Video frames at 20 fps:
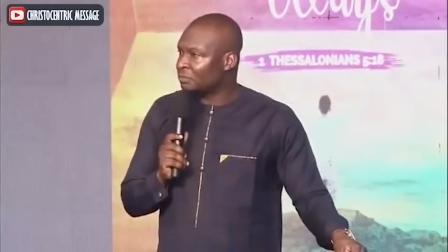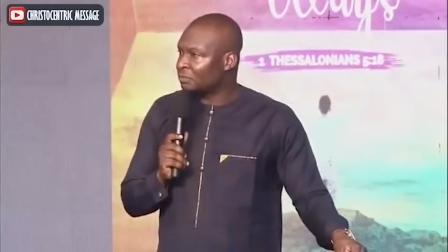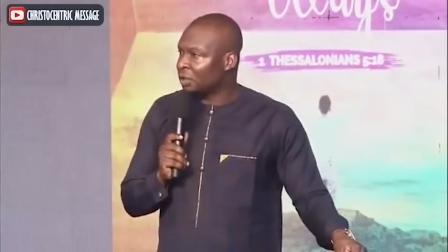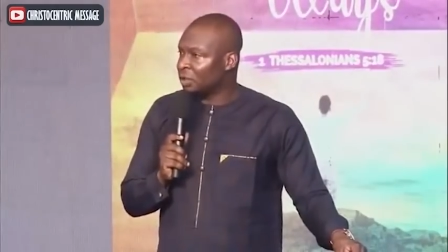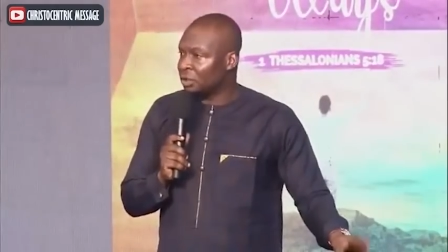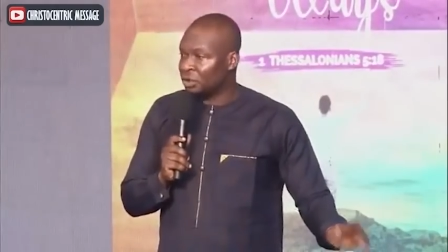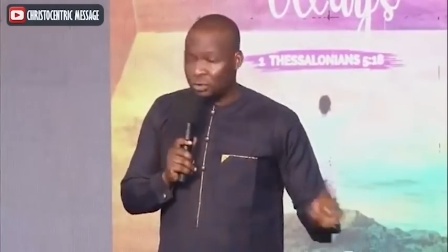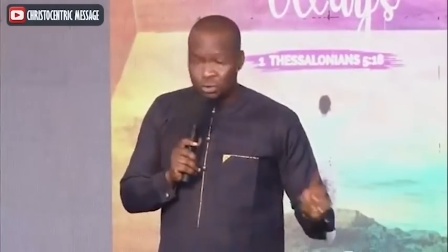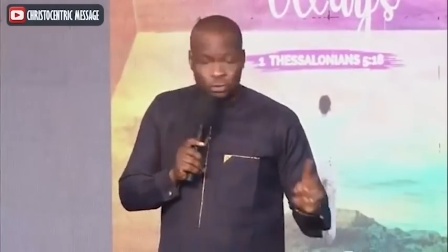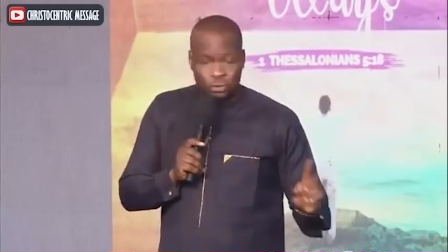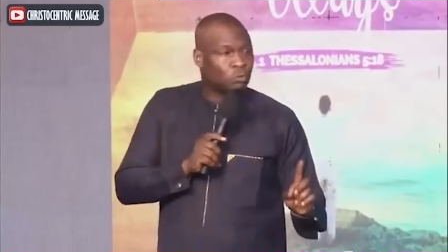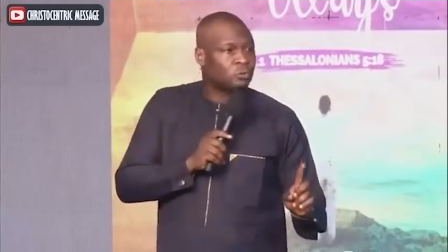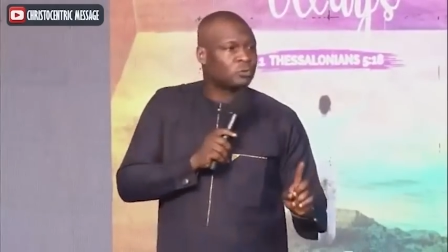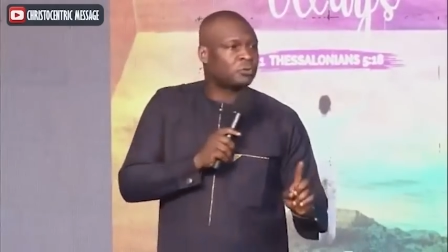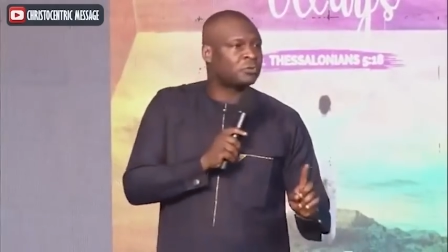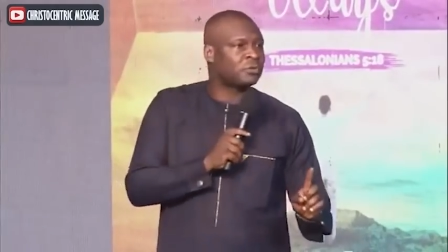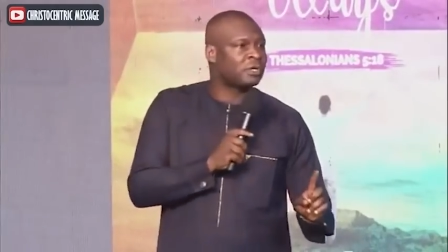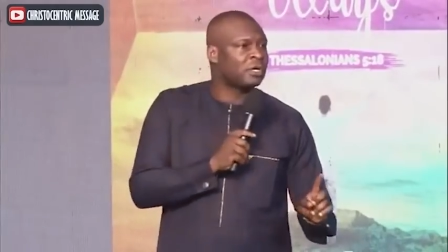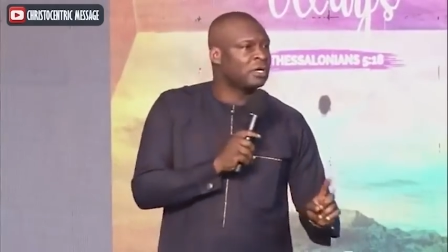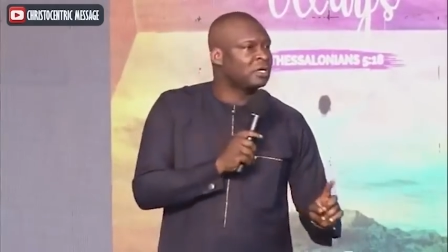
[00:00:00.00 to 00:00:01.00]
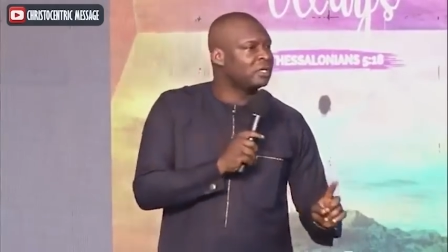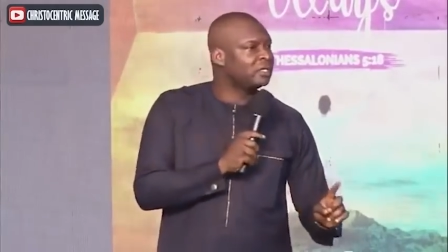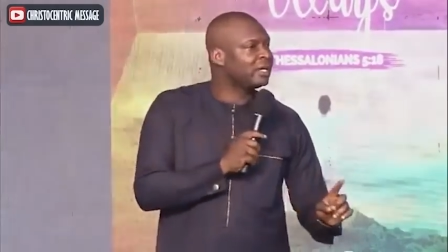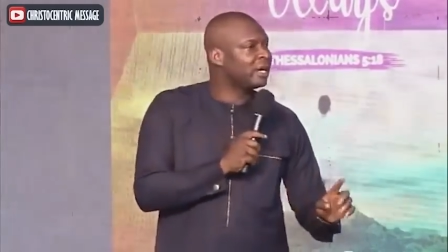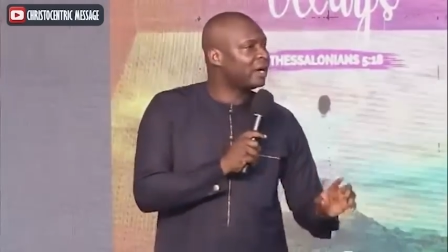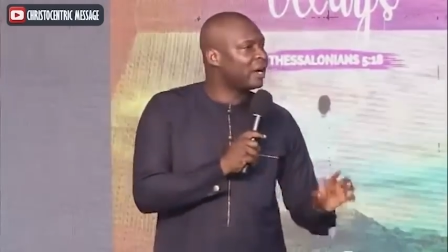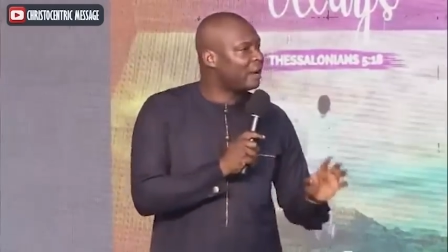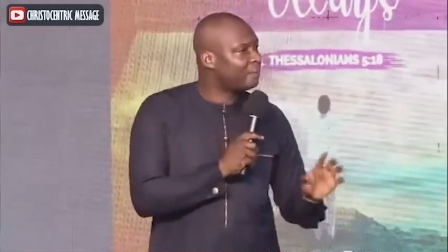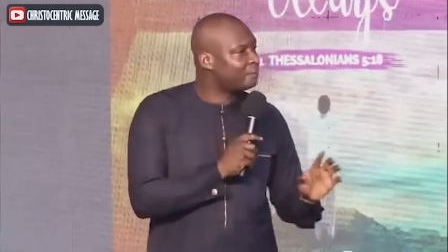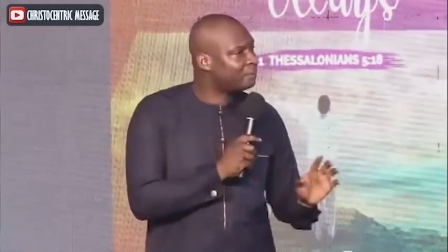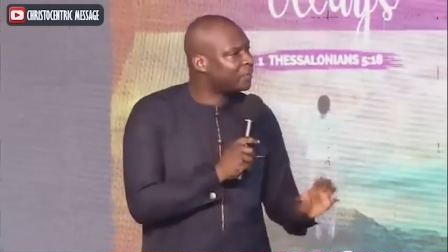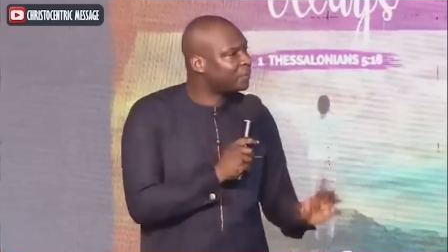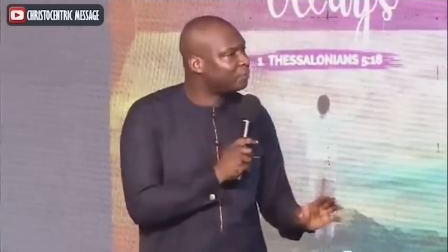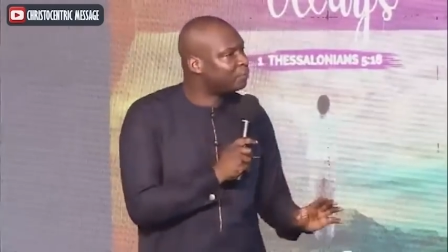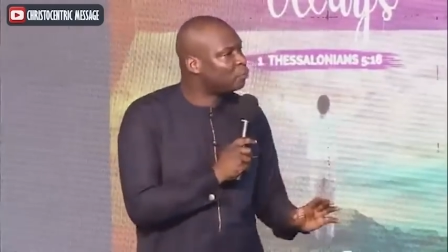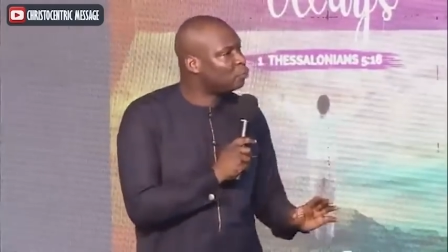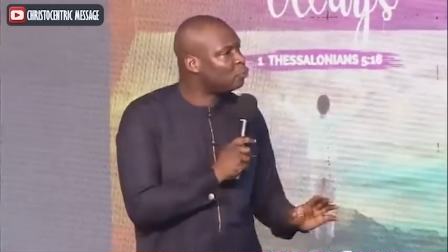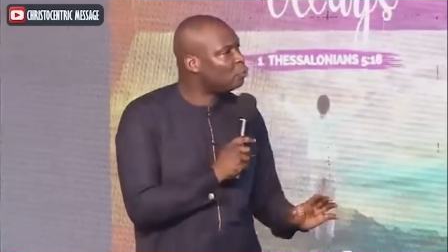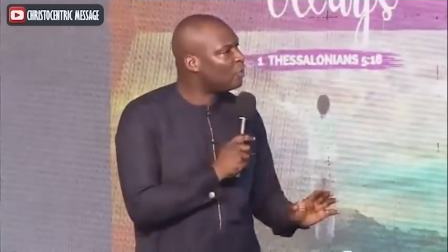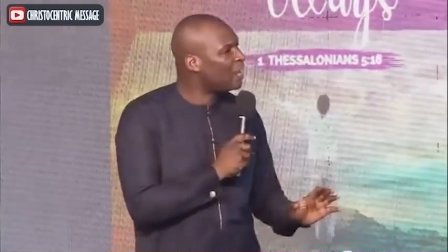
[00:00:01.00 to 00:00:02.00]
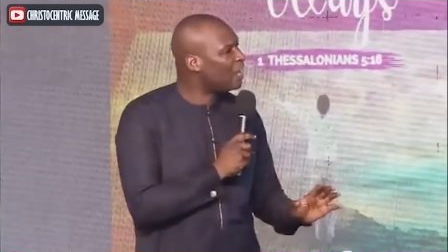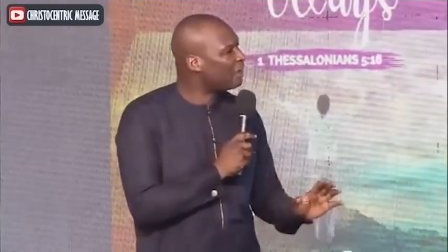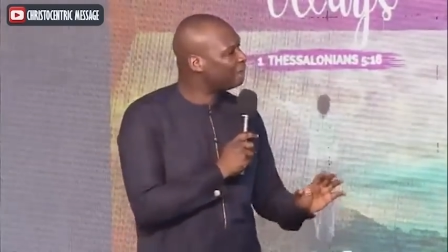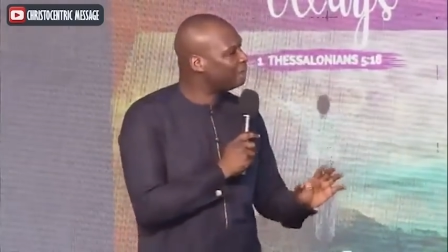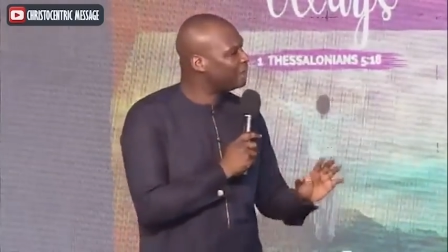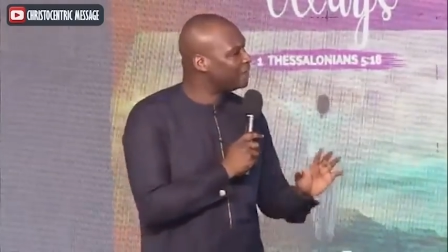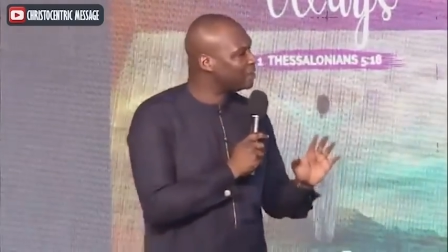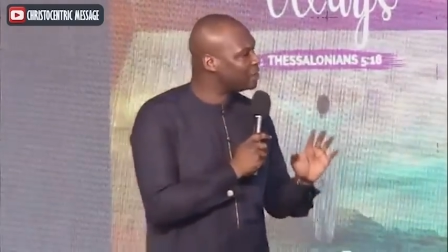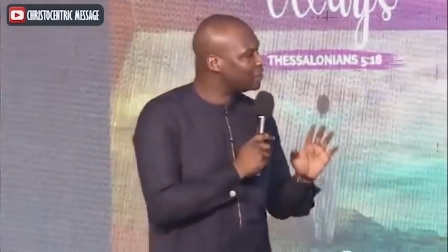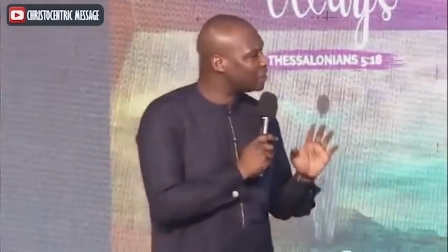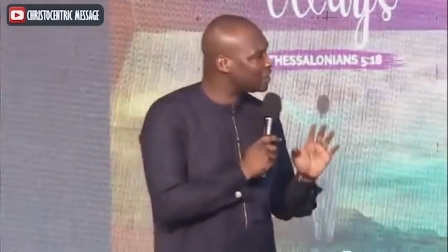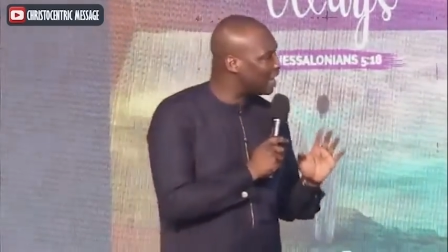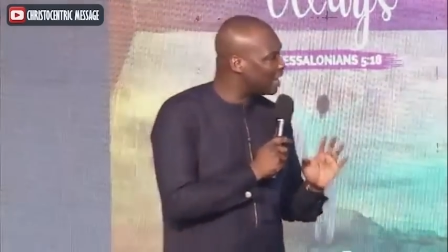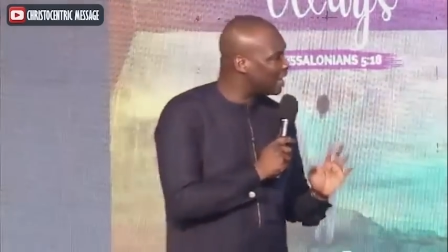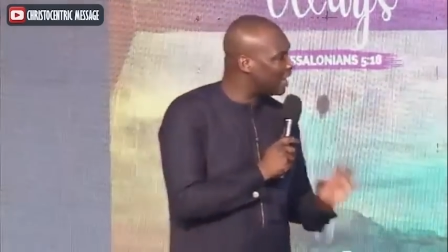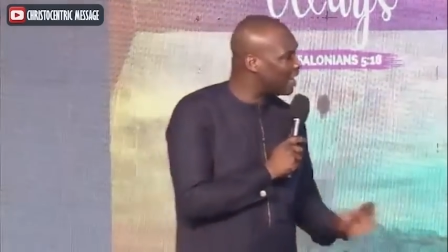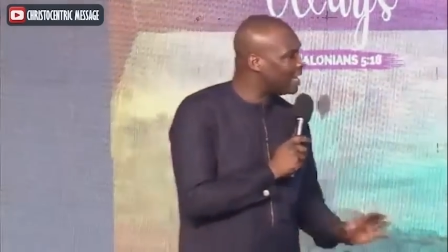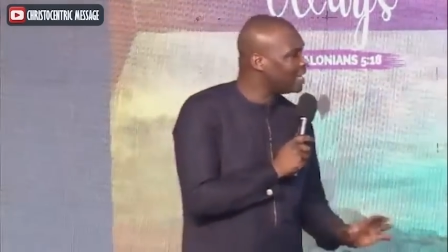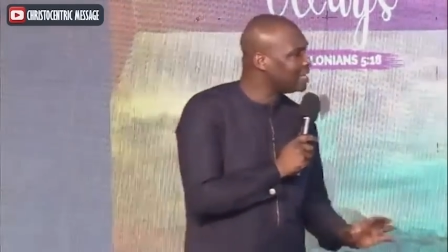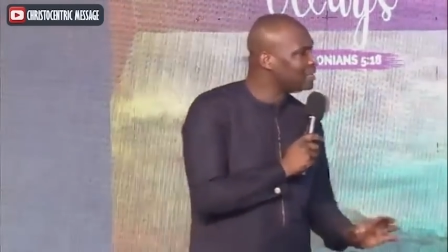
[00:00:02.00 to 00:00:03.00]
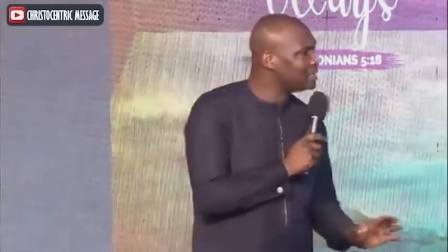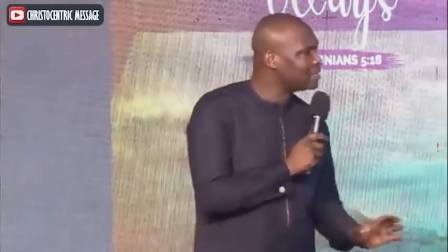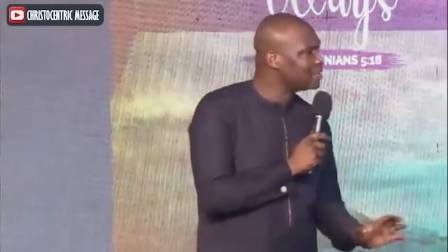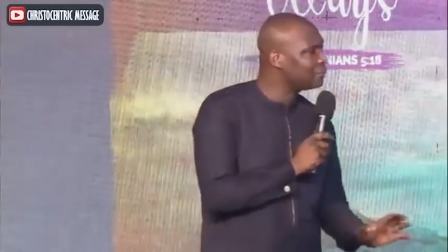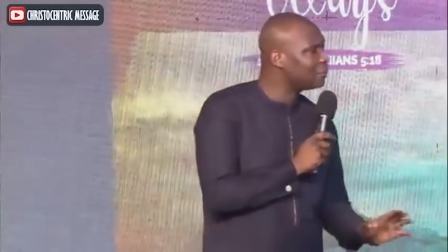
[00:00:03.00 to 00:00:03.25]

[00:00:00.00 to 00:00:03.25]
In truth, there are people who have been challenged.